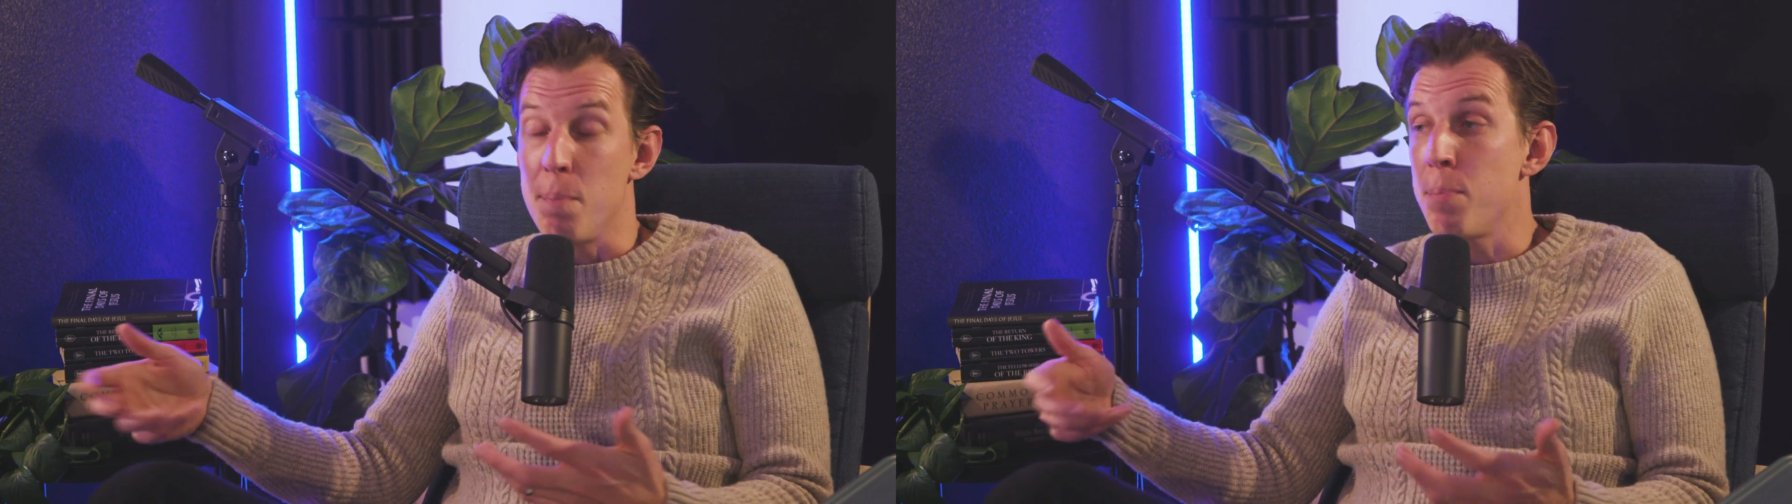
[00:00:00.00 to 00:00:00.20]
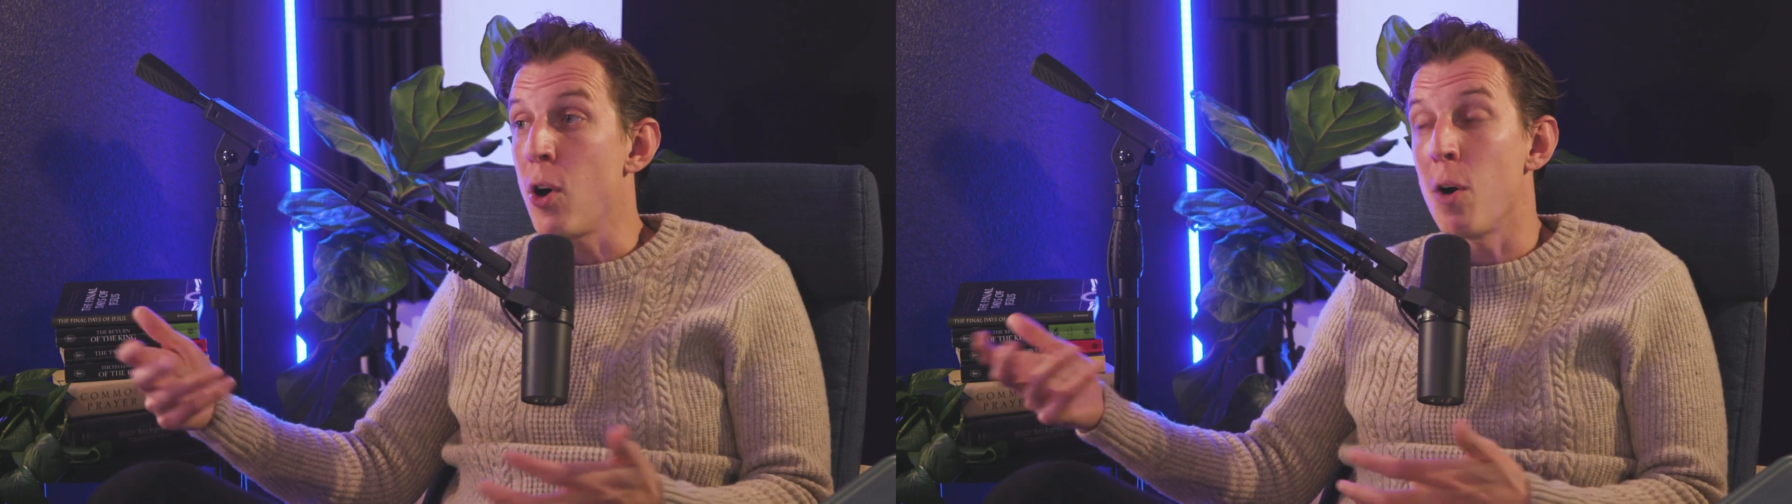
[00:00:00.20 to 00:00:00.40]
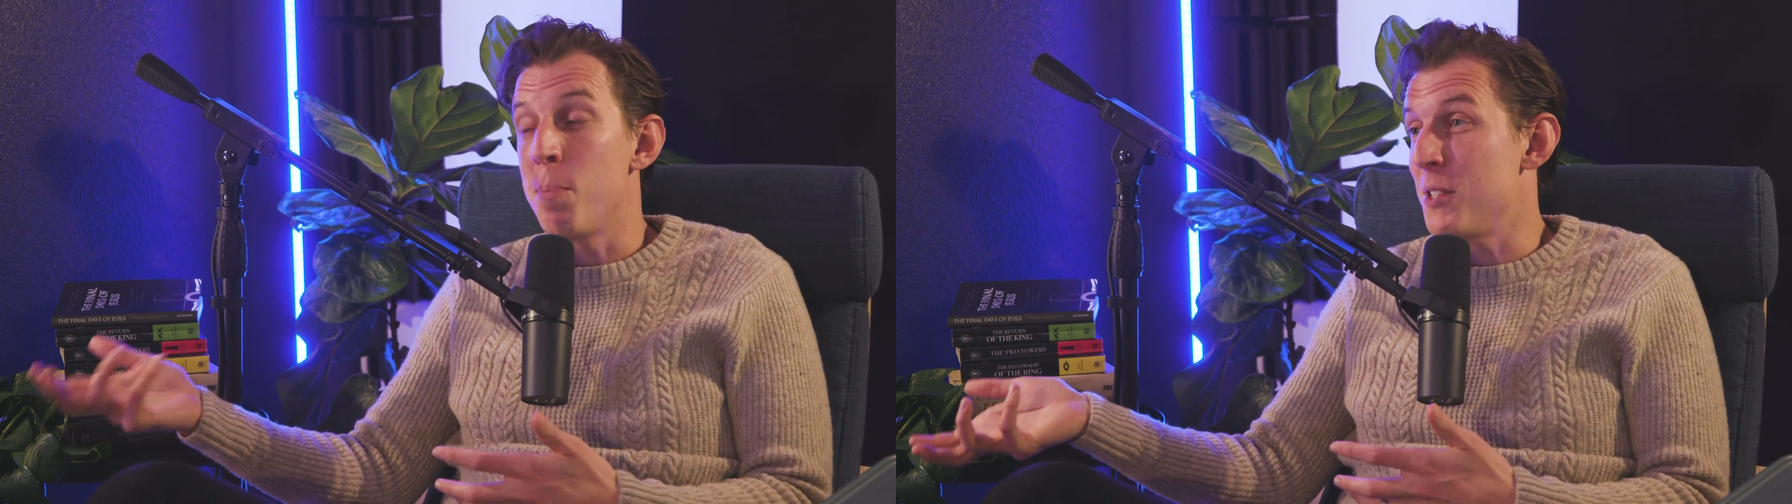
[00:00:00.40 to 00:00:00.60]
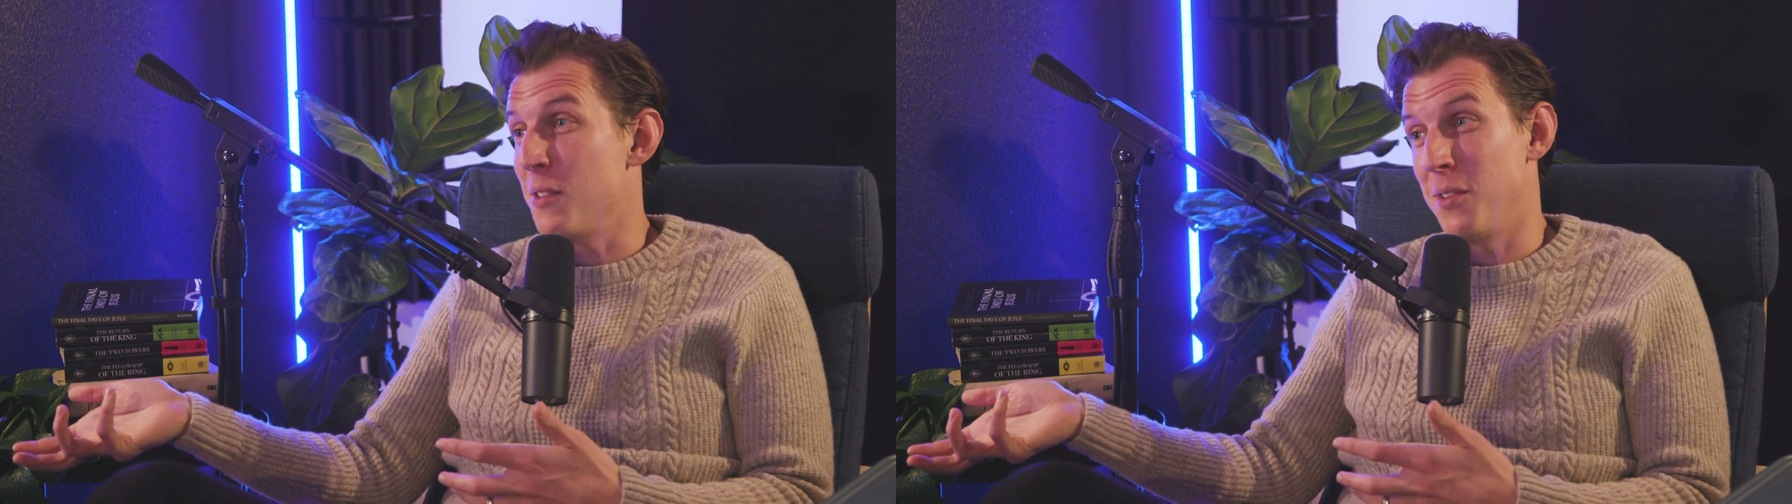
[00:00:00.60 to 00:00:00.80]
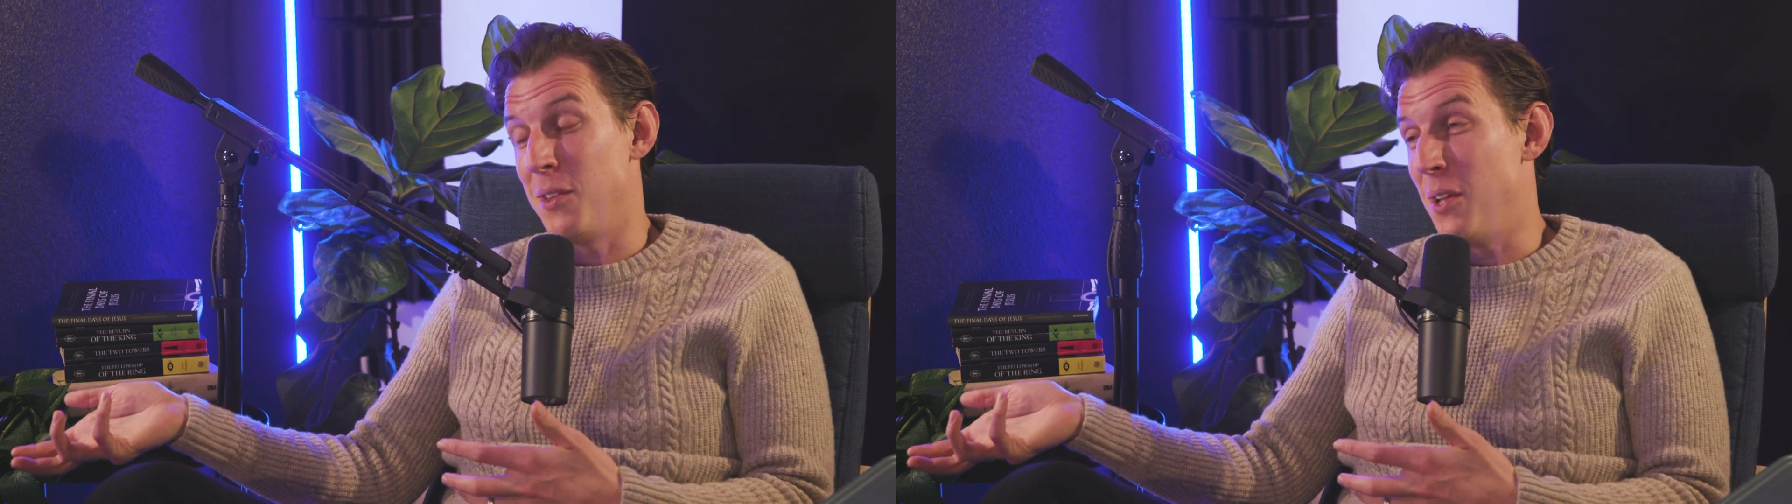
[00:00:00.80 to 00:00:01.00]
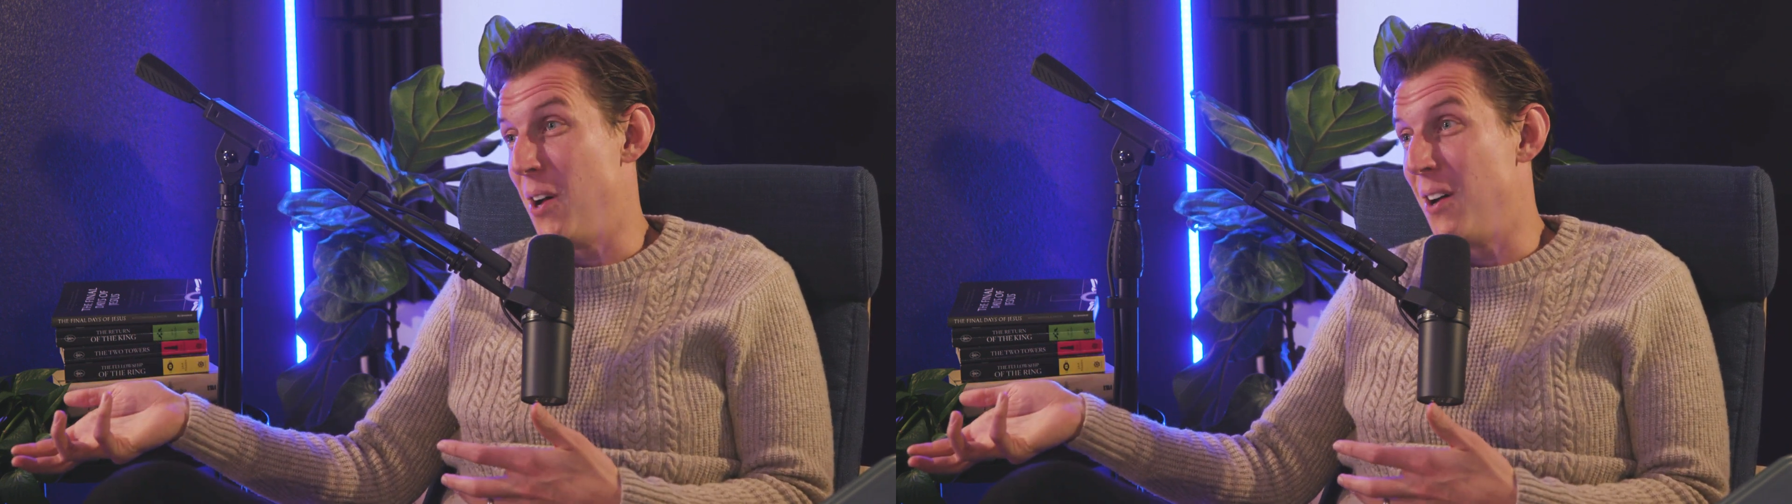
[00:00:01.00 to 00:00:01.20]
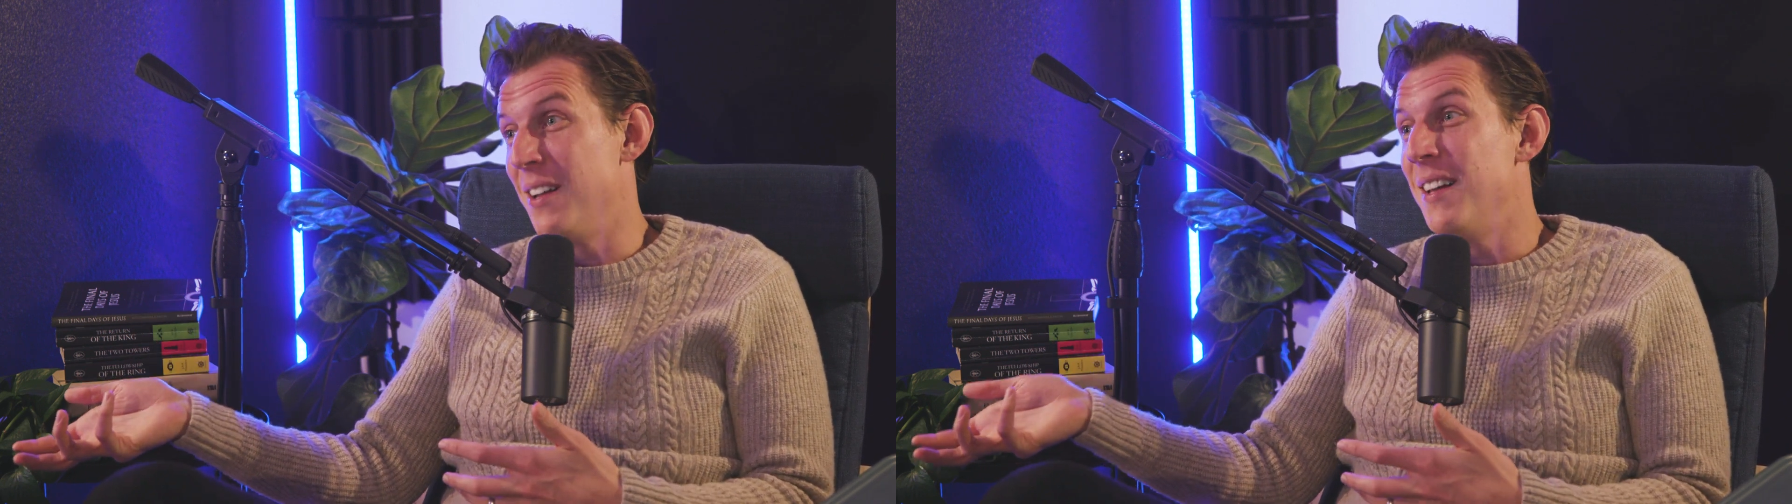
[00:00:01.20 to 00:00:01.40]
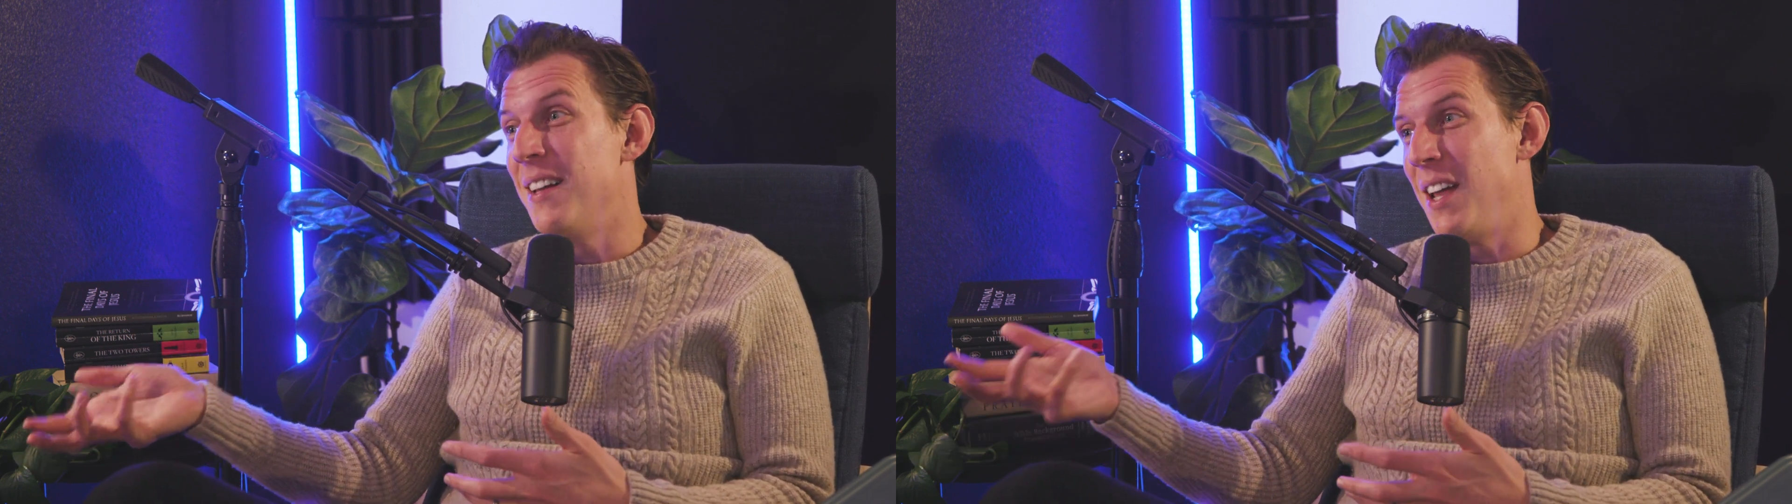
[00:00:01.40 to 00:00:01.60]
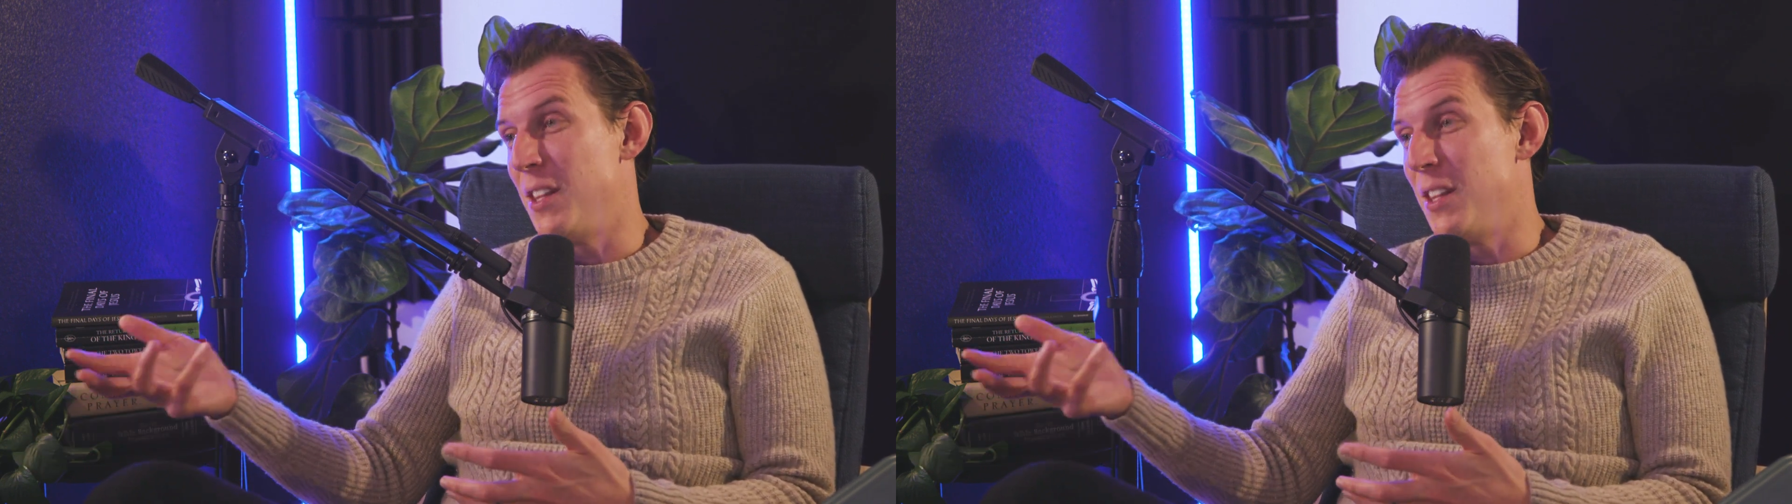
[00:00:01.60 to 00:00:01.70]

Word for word: the purpose of the law right.